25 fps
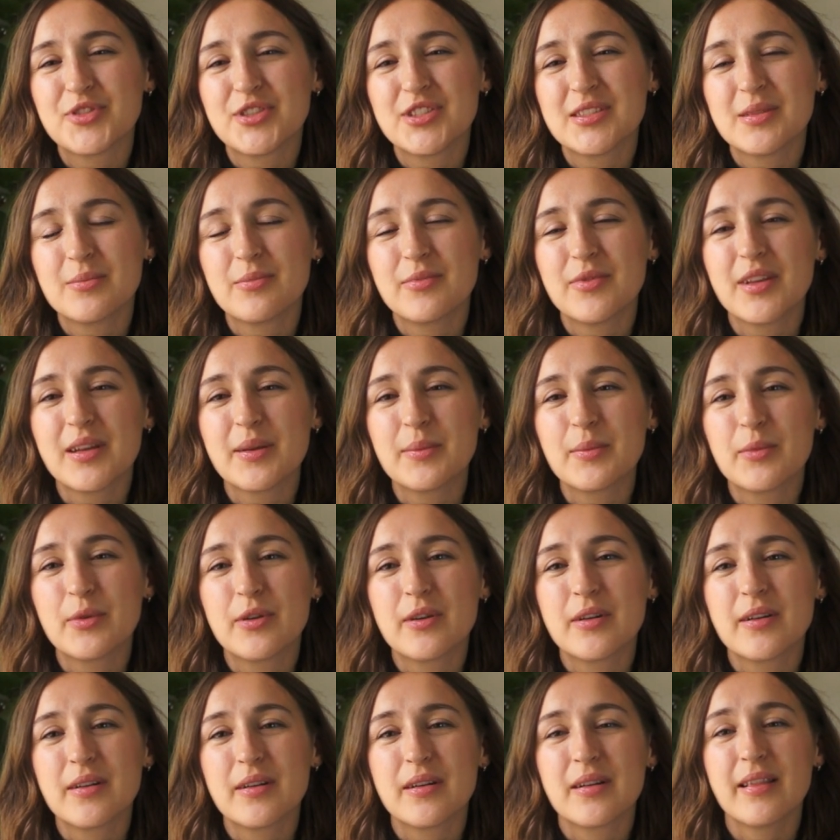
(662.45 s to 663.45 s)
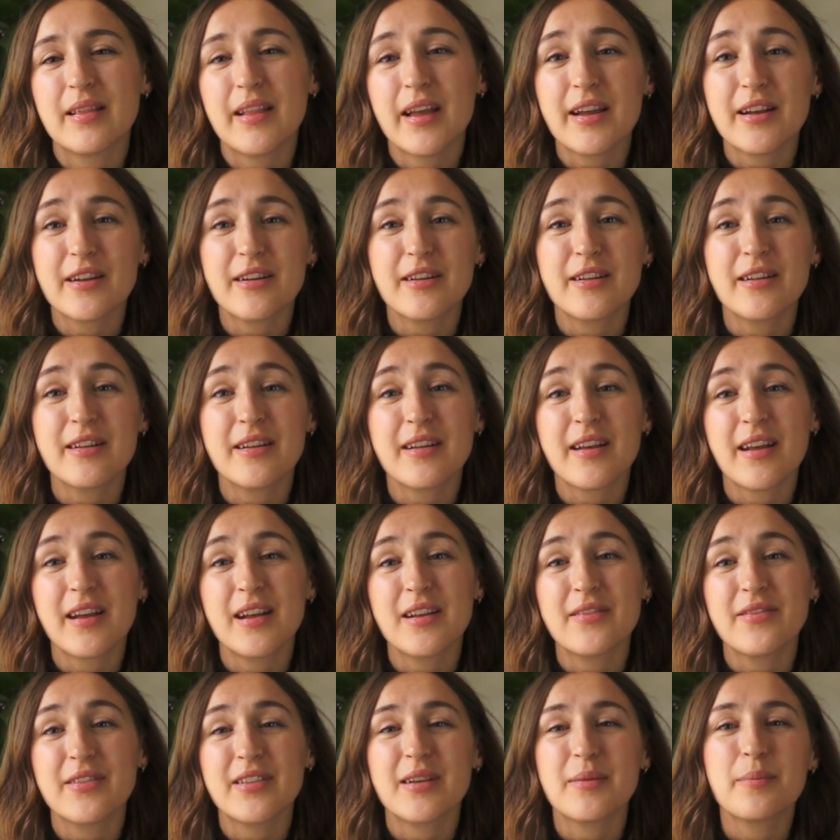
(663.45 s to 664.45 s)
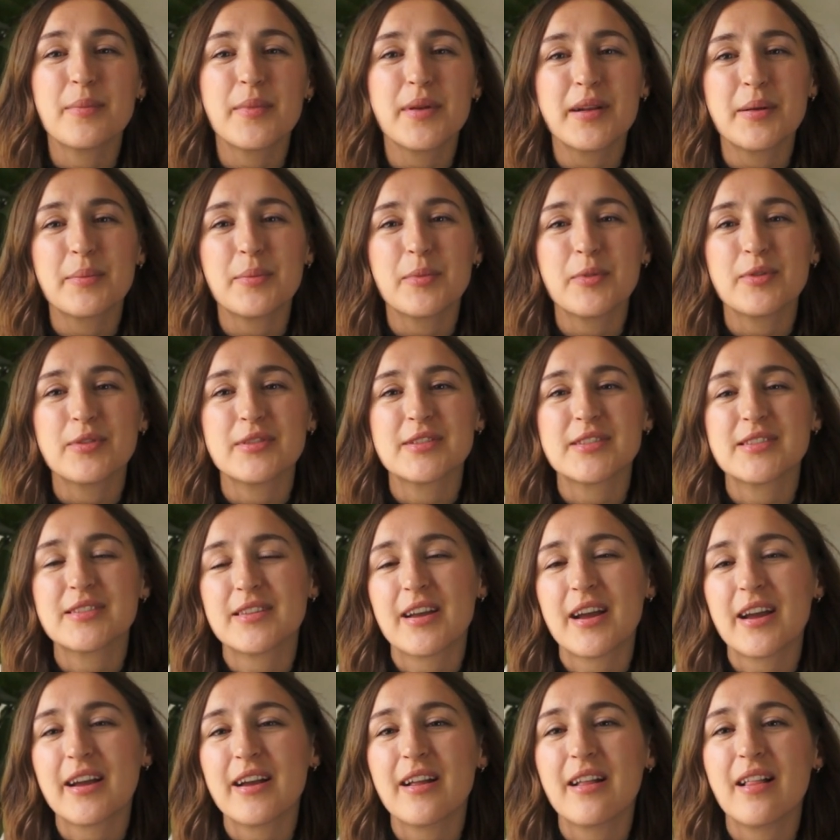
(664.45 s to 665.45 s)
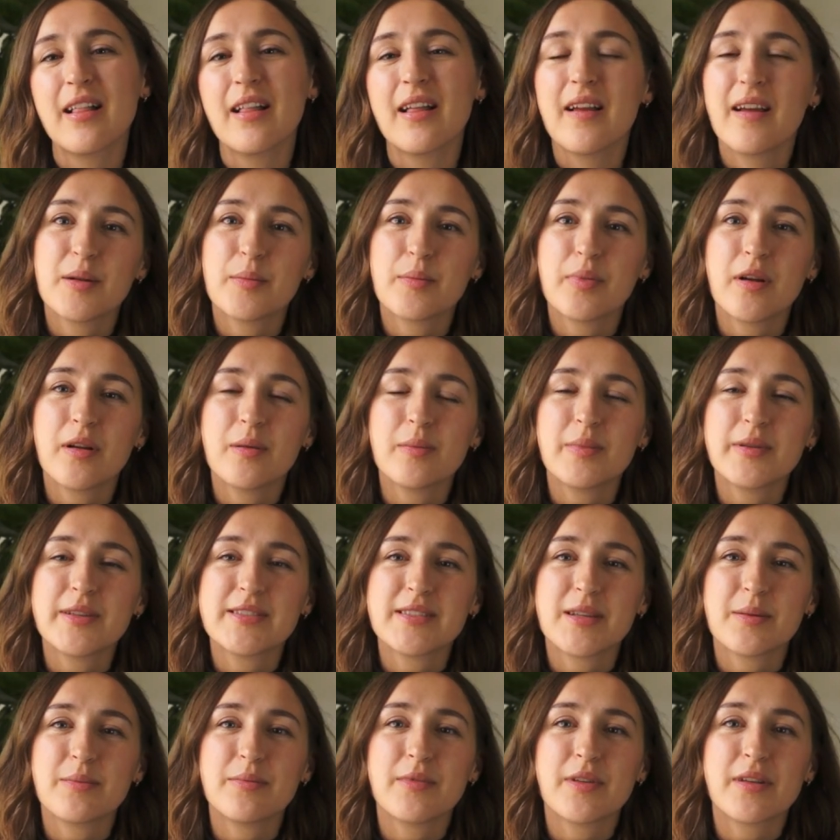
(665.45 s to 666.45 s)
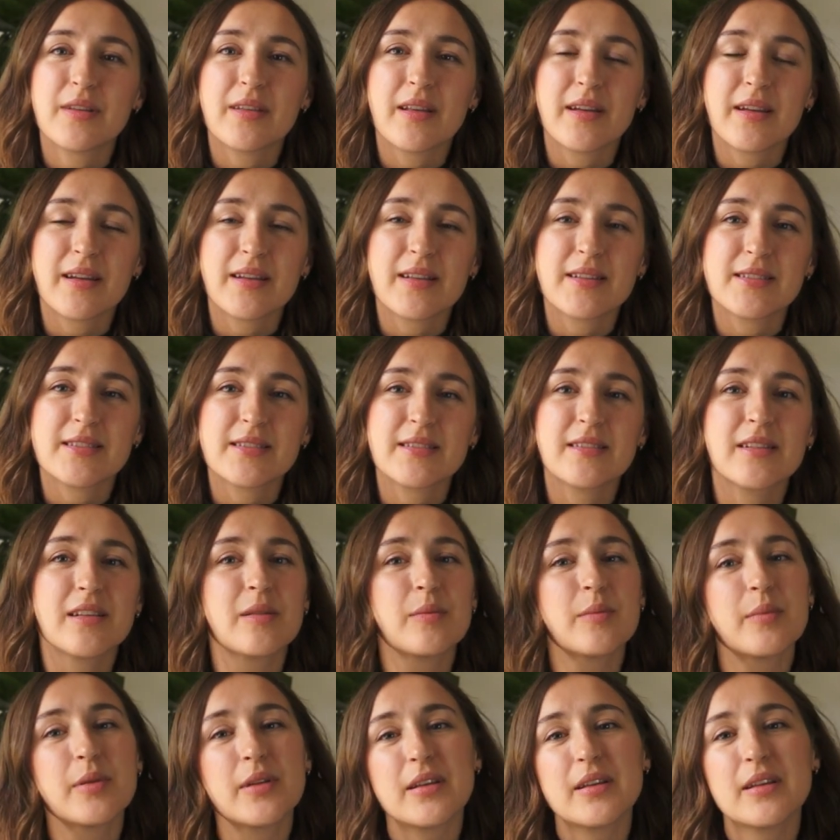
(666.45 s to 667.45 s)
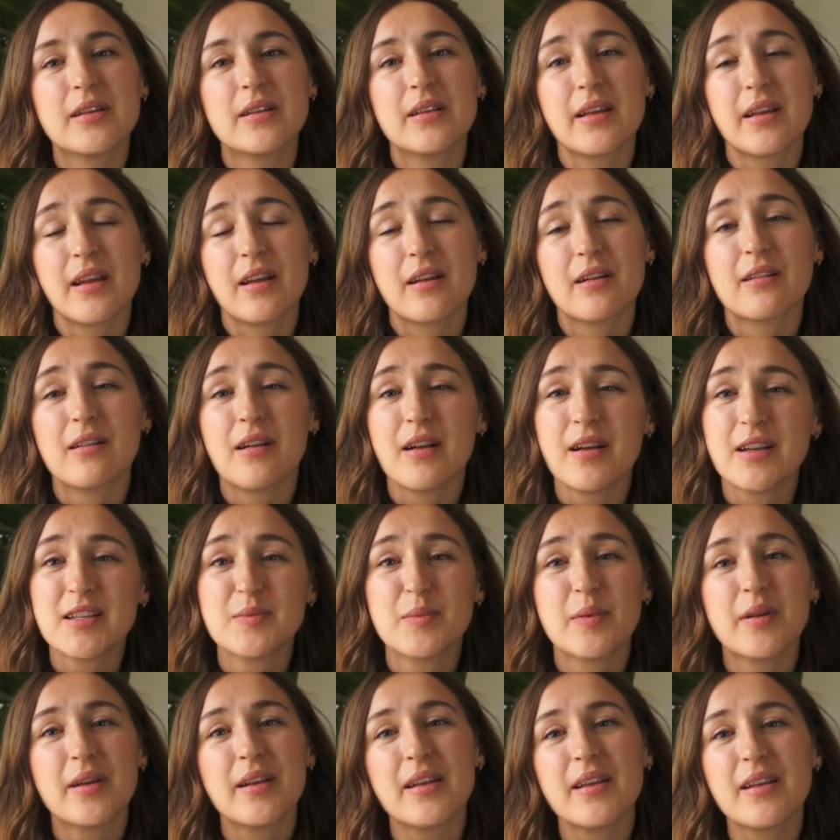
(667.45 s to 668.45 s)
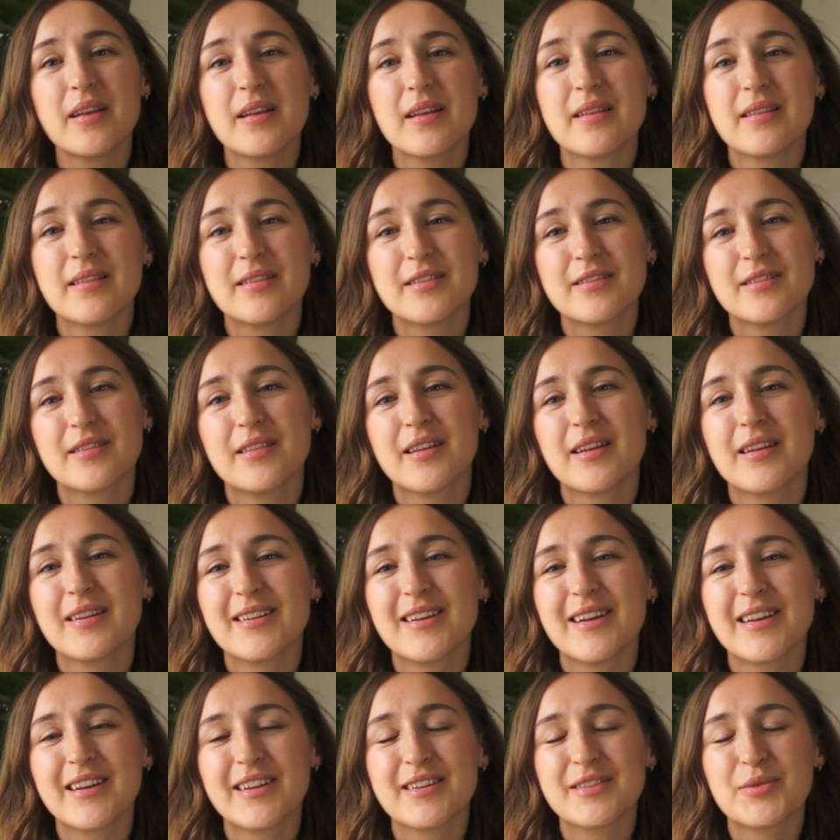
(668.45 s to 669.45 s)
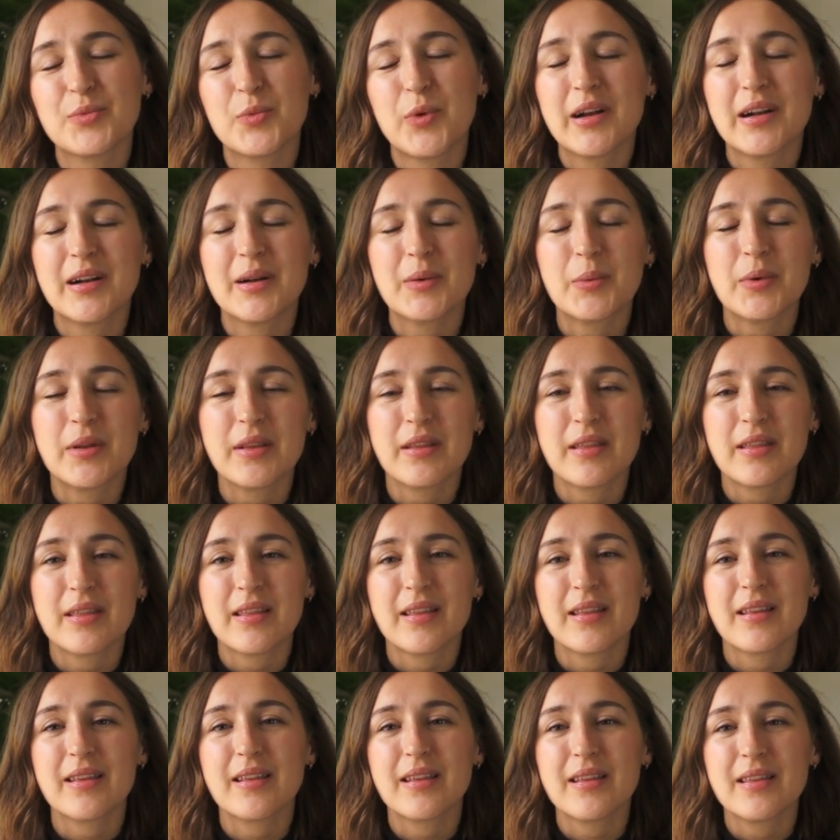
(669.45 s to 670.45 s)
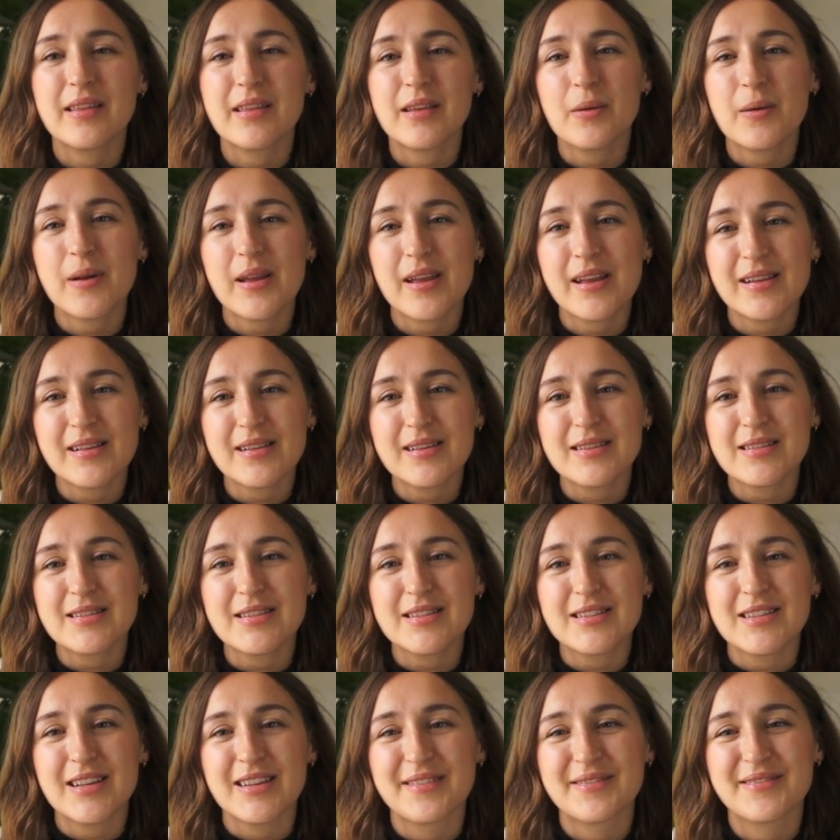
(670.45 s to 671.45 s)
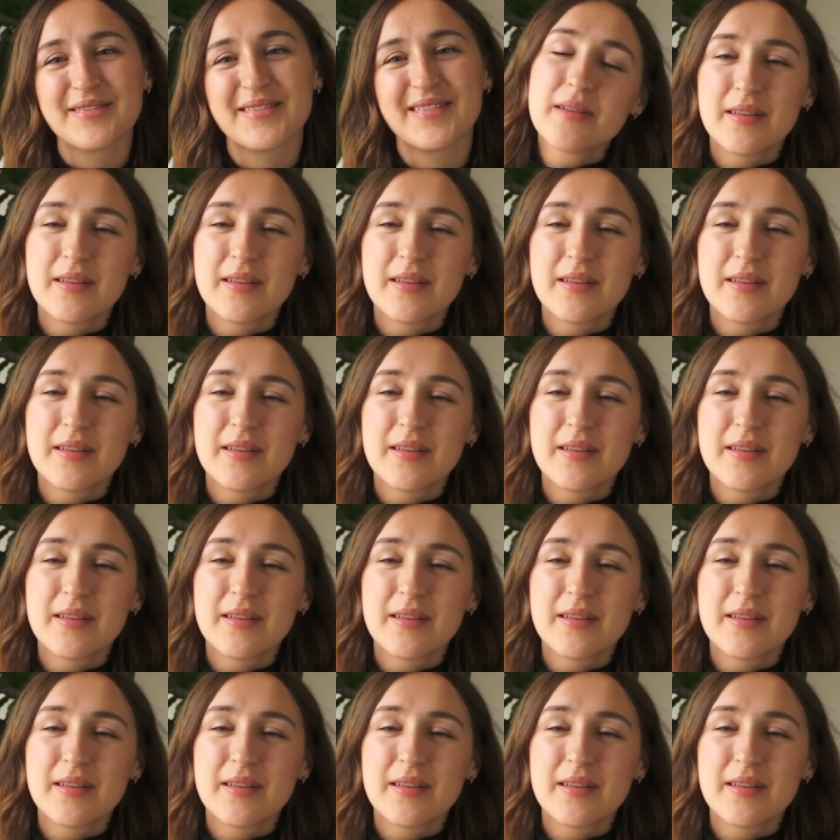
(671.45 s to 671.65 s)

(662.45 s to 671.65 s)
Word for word: just something more lighter and kind of in a minimal style and probably something that can still be like a crossbody so that I can wear it with no hands.